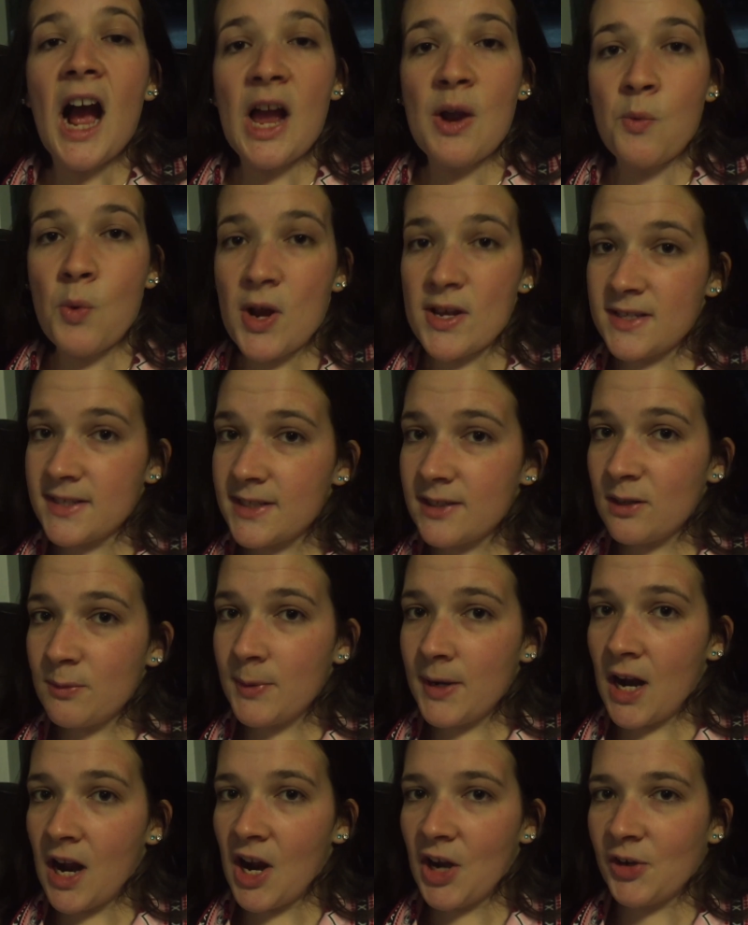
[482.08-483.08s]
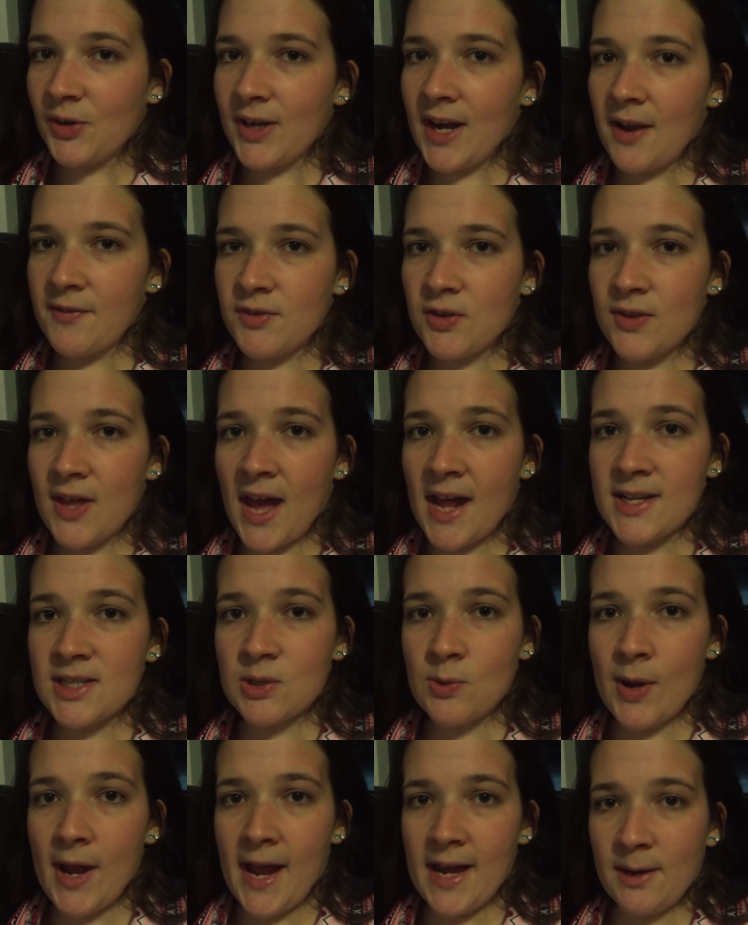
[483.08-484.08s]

I was a little bit hungry after that, so I